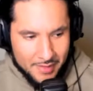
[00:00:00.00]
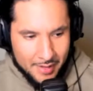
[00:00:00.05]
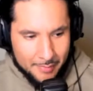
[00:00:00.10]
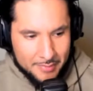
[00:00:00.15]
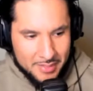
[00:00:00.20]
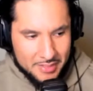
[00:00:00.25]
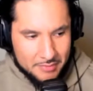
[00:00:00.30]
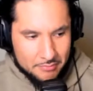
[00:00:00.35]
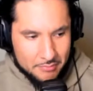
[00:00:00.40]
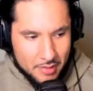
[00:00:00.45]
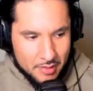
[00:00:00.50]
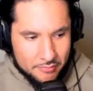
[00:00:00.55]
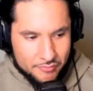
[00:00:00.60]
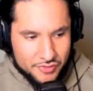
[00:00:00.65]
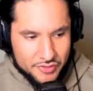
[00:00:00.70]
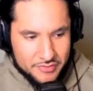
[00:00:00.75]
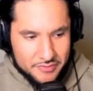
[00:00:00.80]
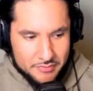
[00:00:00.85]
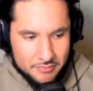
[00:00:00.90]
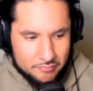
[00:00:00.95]
I mean,
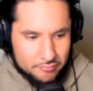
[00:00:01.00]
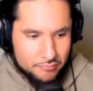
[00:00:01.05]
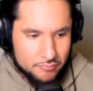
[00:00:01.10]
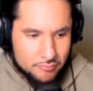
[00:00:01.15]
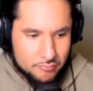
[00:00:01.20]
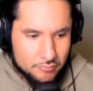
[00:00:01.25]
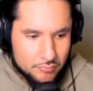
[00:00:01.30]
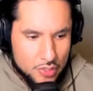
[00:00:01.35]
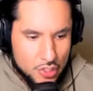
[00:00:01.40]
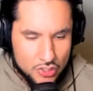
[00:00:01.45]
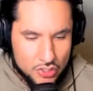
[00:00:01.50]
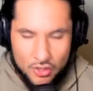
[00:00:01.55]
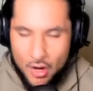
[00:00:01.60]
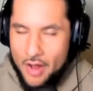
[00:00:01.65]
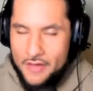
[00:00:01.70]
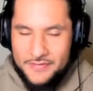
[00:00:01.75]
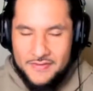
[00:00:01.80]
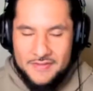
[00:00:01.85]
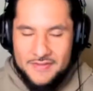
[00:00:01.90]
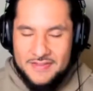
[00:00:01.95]
just just
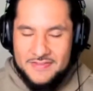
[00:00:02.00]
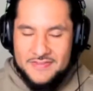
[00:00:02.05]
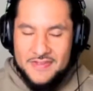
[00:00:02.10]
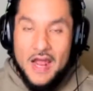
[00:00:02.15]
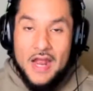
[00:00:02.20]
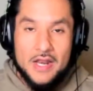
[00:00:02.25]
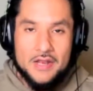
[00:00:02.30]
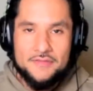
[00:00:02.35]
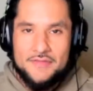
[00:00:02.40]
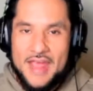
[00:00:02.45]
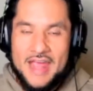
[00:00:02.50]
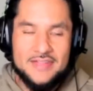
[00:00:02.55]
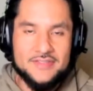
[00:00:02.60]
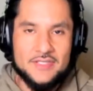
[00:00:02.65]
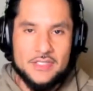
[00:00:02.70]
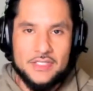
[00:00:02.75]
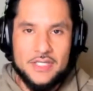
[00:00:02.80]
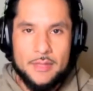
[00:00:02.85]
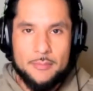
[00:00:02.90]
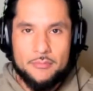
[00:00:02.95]
content that's not
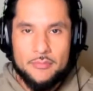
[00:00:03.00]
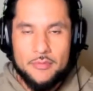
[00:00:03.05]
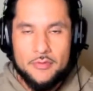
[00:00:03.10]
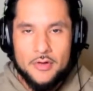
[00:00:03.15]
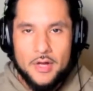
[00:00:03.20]
advancing them.